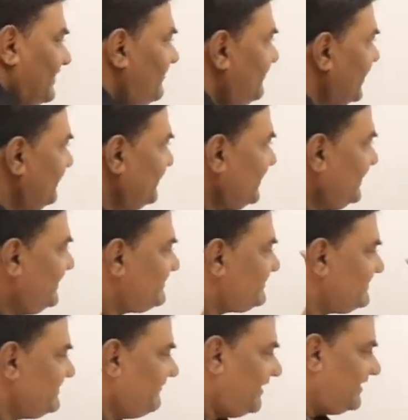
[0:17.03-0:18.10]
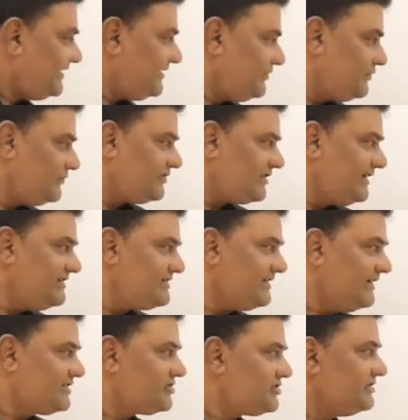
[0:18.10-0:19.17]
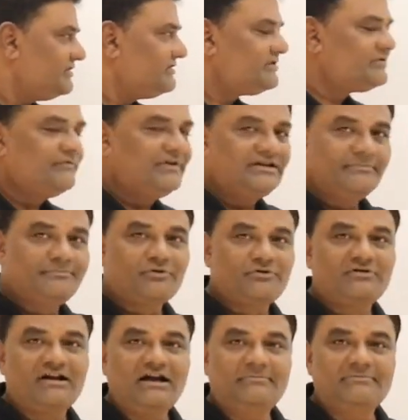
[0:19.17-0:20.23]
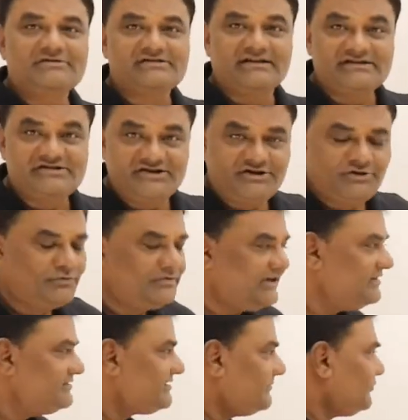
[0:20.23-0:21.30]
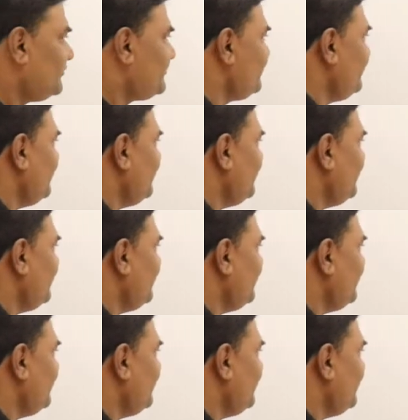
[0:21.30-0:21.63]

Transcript: a memory is divided into three sections when the program is executing. Suppose